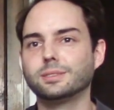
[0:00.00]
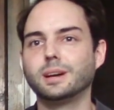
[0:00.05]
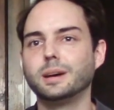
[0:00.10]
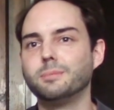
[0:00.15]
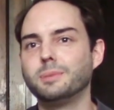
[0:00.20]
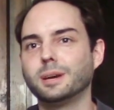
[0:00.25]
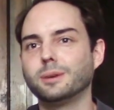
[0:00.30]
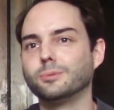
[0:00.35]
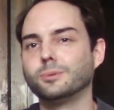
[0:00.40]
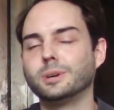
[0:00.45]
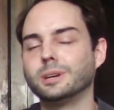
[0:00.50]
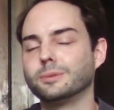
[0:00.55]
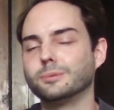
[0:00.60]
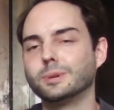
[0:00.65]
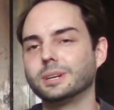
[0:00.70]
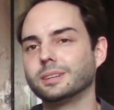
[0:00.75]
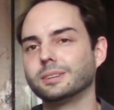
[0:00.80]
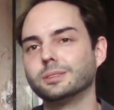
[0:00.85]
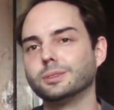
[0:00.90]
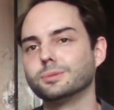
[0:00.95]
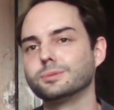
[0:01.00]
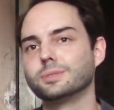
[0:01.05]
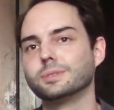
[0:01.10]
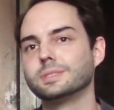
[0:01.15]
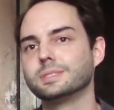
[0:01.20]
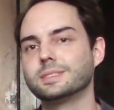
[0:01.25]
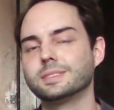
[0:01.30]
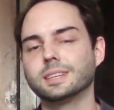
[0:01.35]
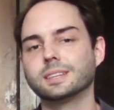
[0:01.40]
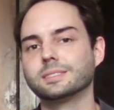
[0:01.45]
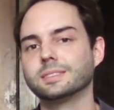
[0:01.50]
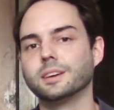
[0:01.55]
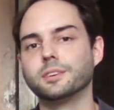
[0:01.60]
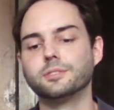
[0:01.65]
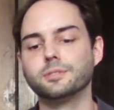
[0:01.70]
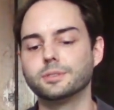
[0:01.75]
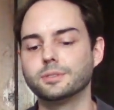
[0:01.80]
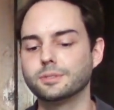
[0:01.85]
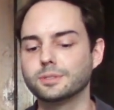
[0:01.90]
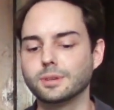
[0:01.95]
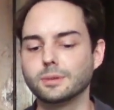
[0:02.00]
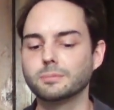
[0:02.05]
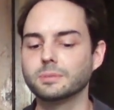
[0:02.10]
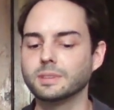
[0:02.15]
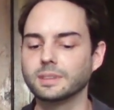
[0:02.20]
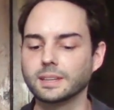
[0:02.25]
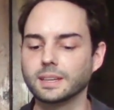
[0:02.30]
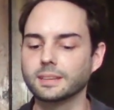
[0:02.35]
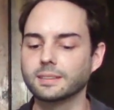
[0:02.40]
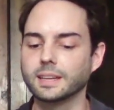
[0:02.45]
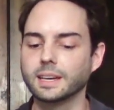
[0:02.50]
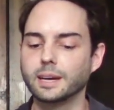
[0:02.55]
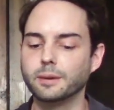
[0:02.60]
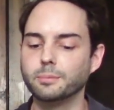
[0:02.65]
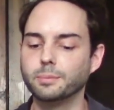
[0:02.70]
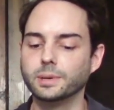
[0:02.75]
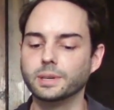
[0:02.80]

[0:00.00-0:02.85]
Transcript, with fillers: so I bet one went closer to $600 or something like that.